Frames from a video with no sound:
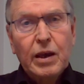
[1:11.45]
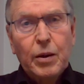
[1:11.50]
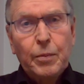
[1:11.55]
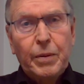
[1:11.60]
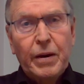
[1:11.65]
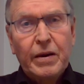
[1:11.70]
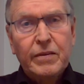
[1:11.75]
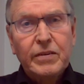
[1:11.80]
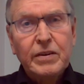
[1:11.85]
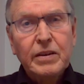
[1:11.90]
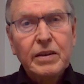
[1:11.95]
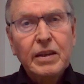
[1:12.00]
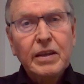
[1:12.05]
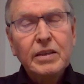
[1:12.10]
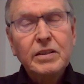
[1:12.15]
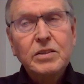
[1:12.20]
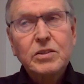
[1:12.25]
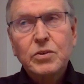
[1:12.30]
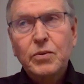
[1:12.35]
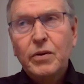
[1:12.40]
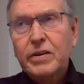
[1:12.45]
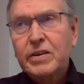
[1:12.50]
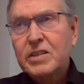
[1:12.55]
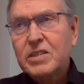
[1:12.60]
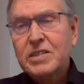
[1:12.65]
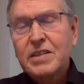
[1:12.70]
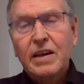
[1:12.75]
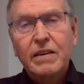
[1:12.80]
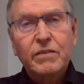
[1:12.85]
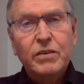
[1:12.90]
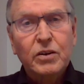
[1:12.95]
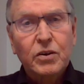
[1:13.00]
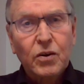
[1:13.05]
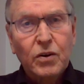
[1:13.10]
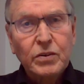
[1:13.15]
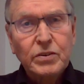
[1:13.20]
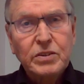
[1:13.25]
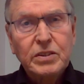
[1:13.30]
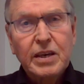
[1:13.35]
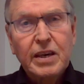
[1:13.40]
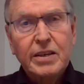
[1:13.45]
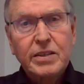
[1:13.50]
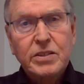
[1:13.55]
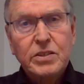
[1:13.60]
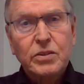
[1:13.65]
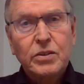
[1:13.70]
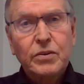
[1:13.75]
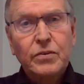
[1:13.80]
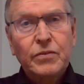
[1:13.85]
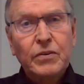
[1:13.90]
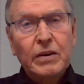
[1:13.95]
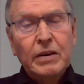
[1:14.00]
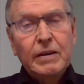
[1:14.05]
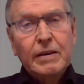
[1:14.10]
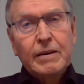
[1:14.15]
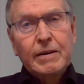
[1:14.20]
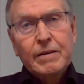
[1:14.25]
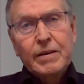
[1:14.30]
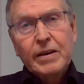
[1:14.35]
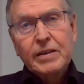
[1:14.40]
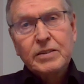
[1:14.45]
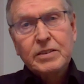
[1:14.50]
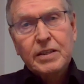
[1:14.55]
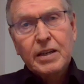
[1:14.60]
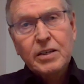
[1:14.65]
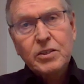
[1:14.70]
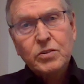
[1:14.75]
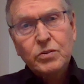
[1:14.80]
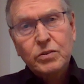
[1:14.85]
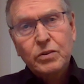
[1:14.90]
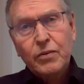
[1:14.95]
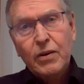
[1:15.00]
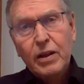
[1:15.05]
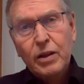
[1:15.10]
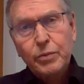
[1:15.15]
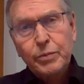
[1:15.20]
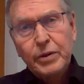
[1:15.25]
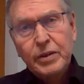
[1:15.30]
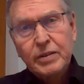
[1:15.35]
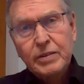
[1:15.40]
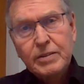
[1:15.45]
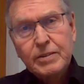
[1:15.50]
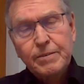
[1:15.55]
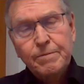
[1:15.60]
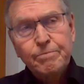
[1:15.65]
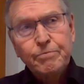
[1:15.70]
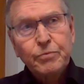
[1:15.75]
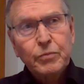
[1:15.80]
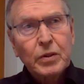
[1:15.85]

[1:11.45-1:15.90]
about the need to understand the context of international development,